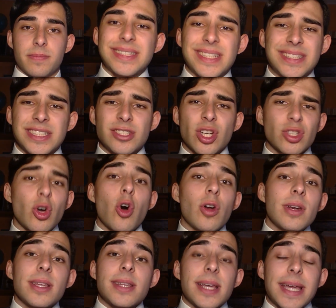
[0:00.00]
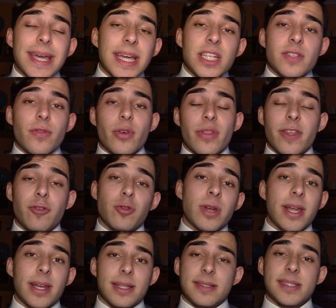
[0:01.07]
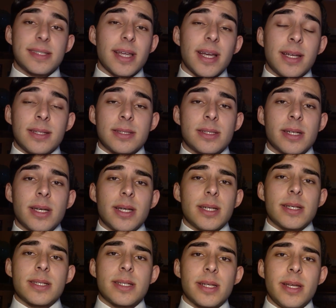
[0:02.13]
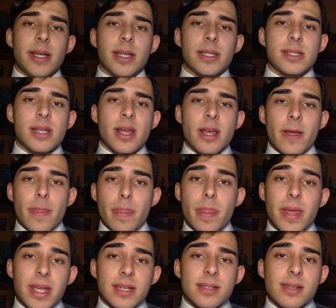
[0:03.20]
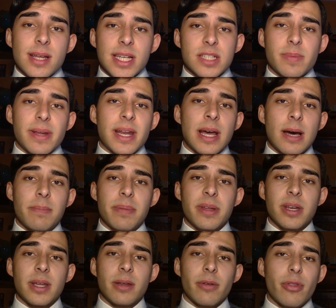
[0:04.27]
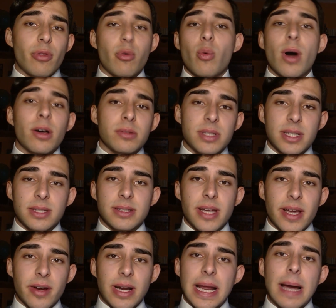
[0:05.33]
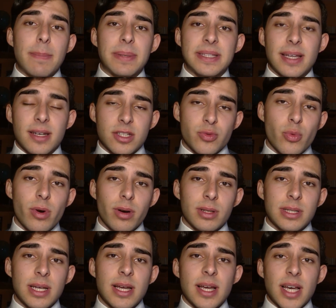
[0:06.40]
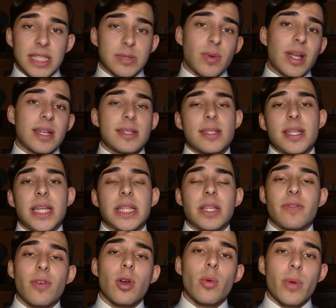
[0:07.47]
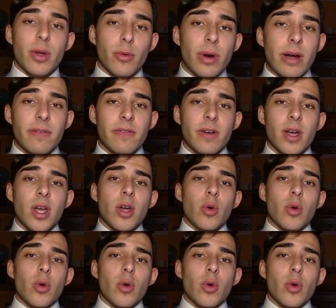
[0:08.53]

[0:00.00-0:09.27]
And this is not only the case for the United States, since this has been happening throughout the entire capitalist world, as we can see in the following graph,